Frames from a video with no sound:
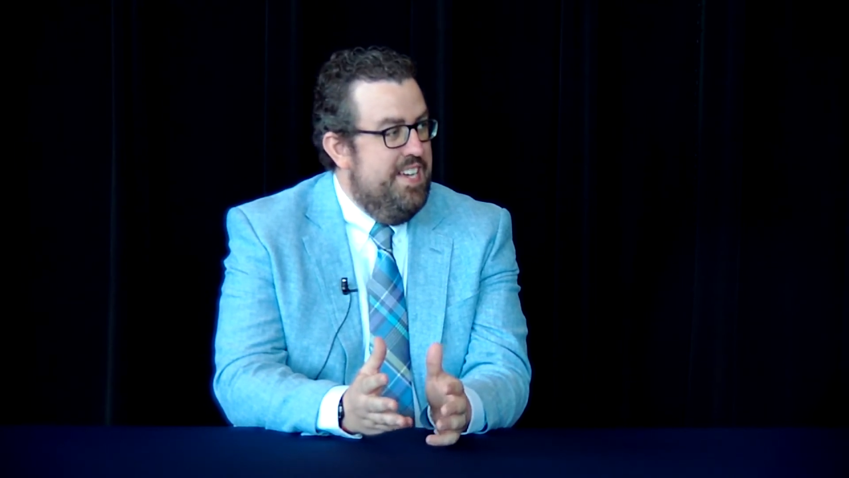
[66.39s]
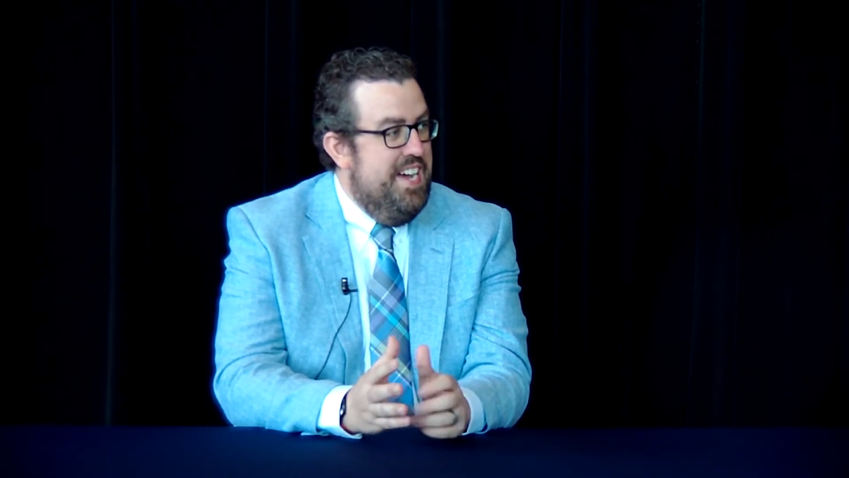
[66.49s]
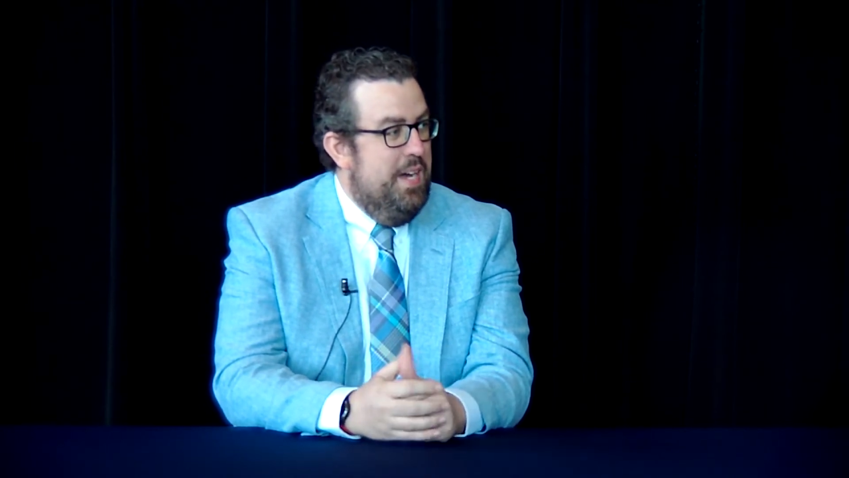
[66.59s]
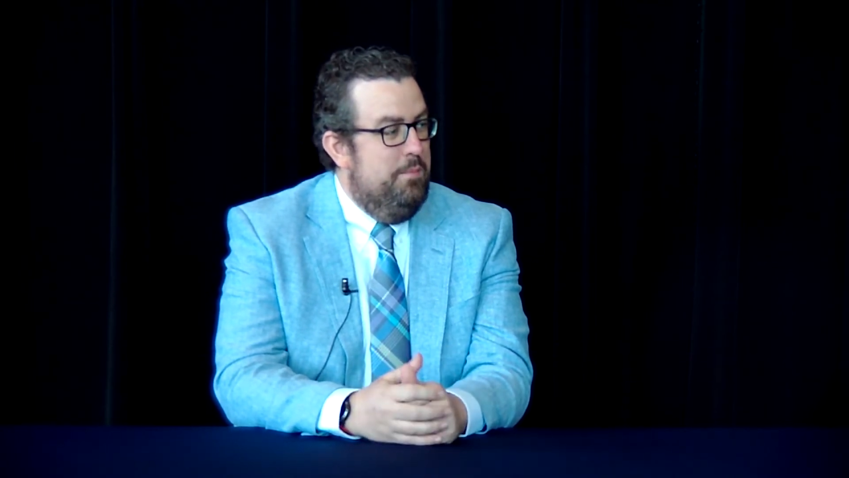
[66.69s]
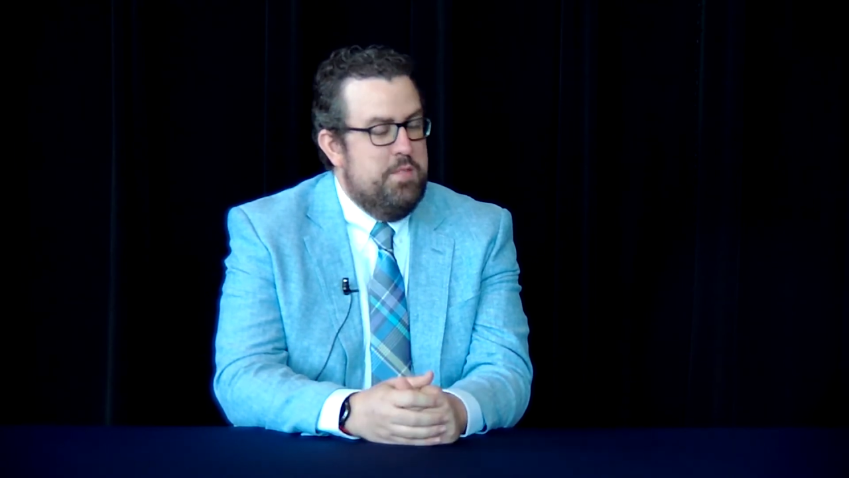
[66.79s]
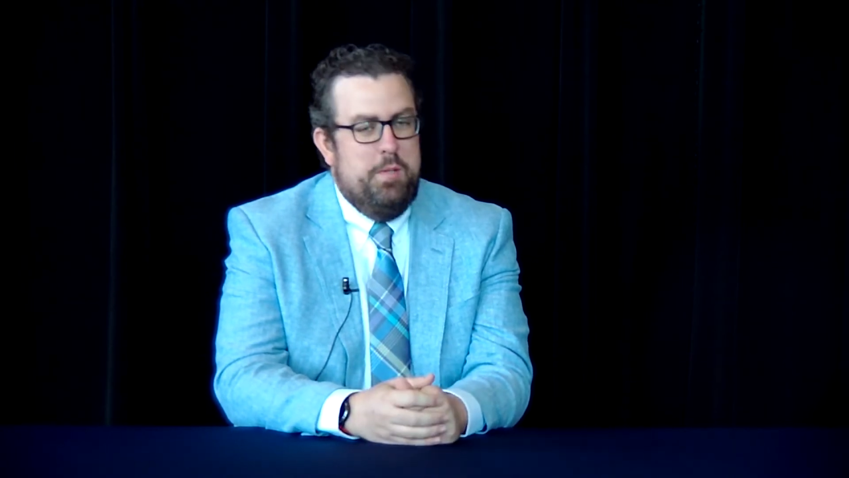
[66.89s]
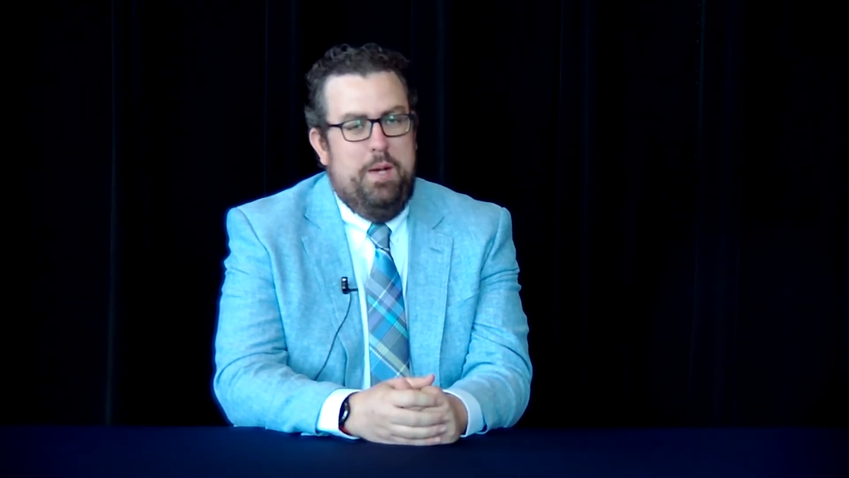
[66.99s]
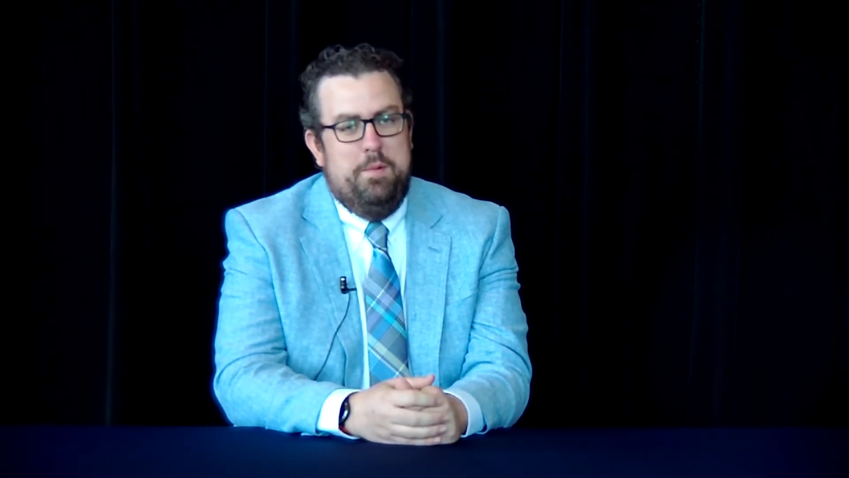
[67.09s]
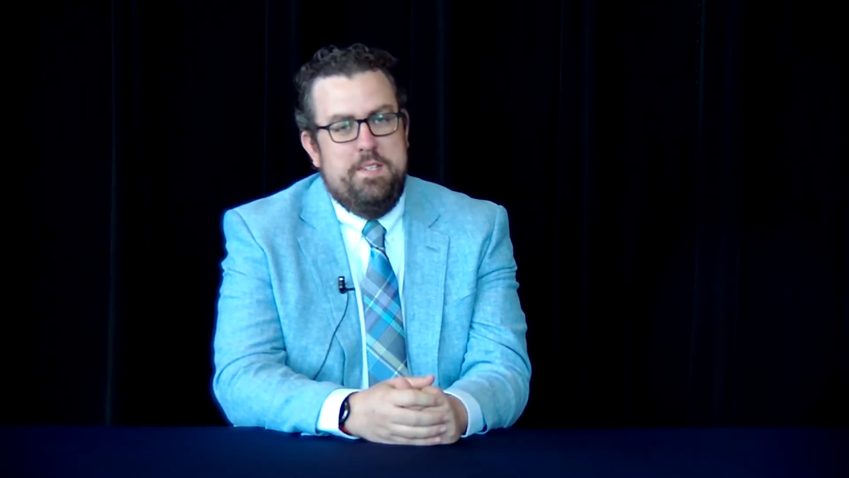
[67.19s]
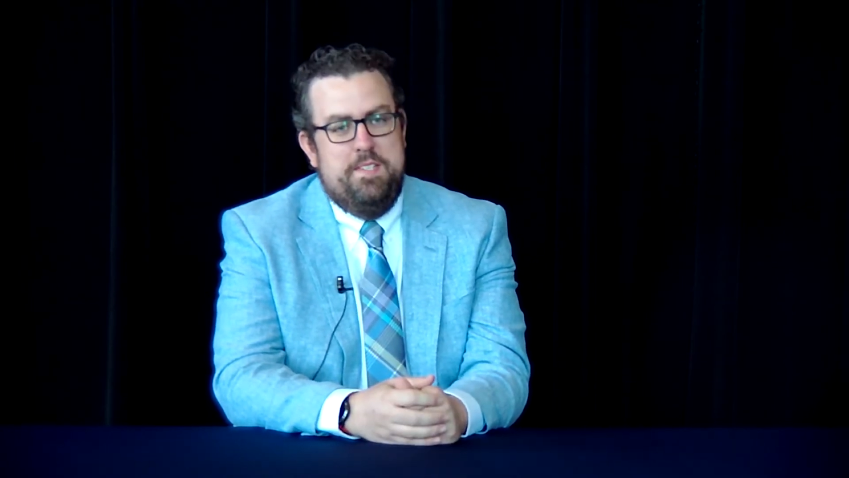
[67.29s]
So I
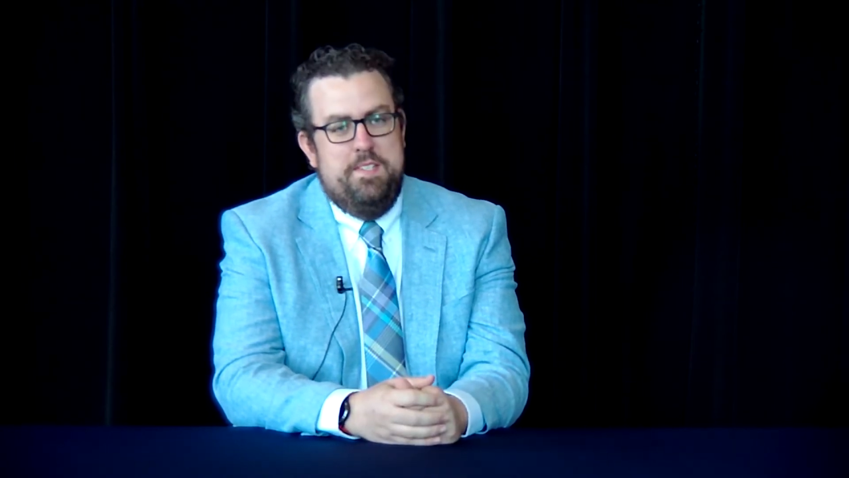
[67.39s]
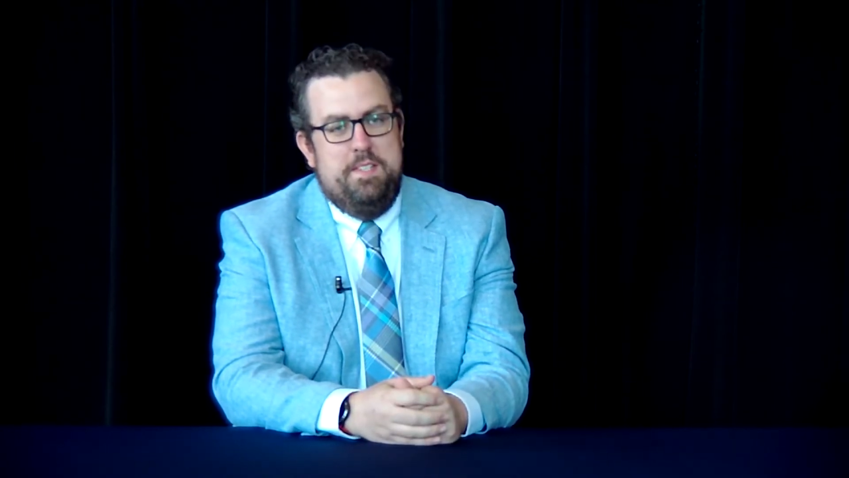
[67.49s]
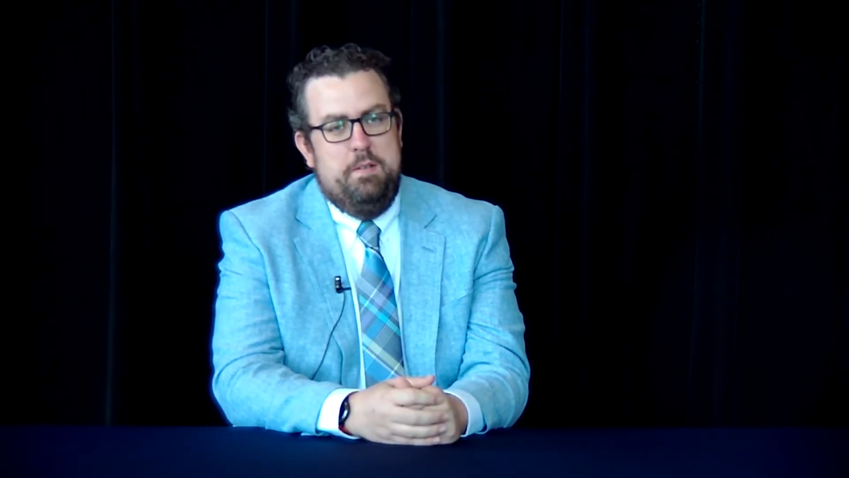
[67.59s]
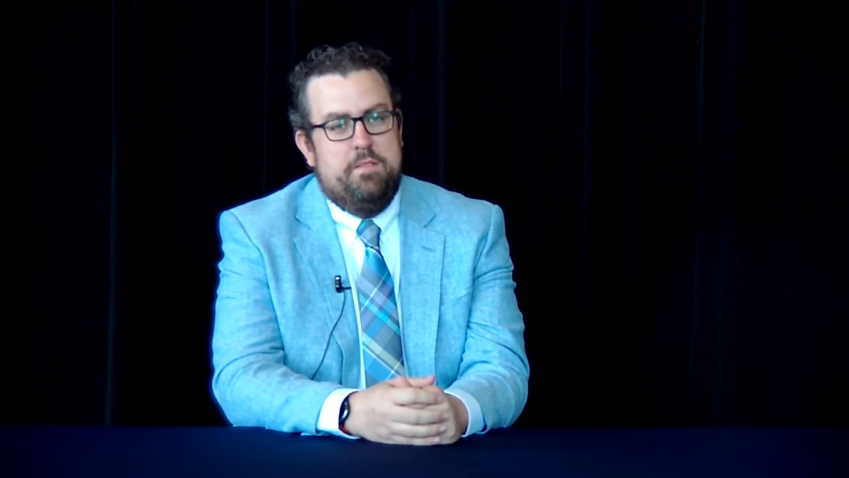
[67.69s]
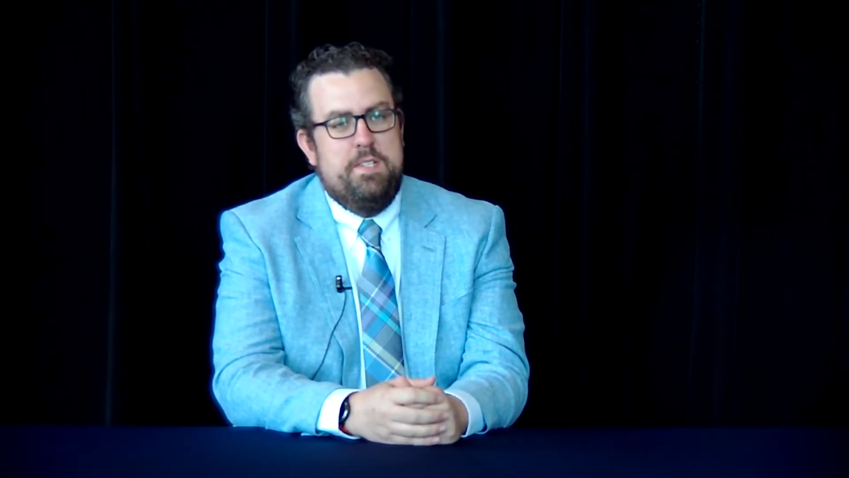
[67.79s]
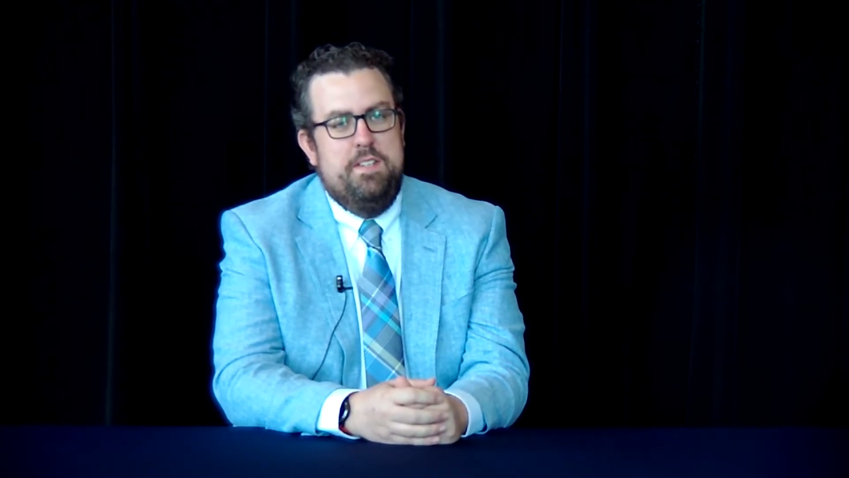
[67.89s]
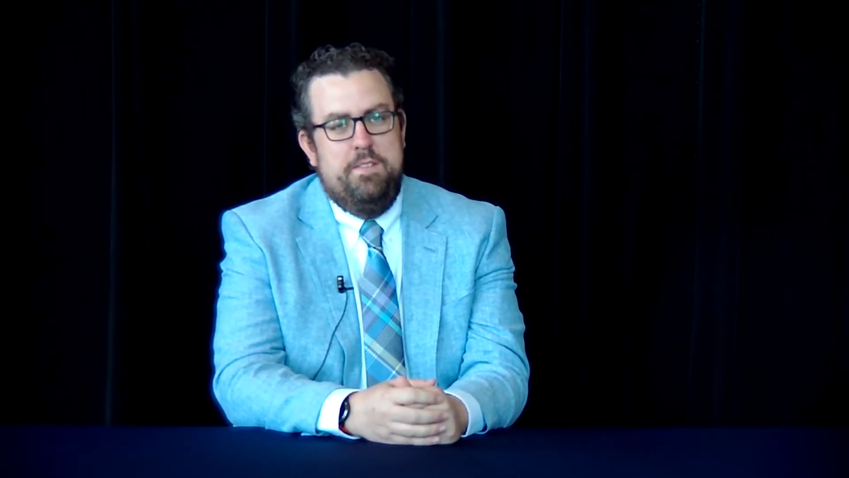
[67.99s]
went to the University of